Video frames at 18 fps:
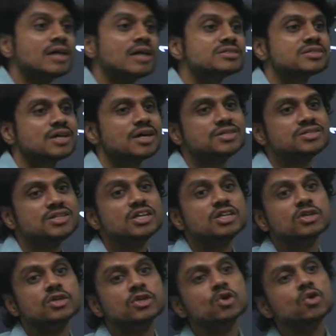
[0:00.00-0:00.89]

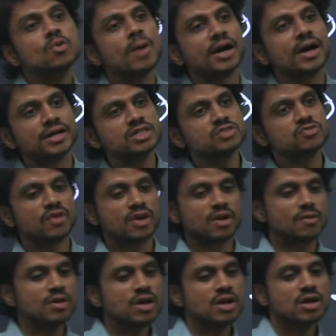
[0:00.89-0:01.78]
searching new markets for
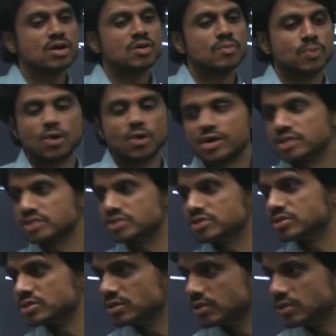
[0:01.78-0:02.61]
our products.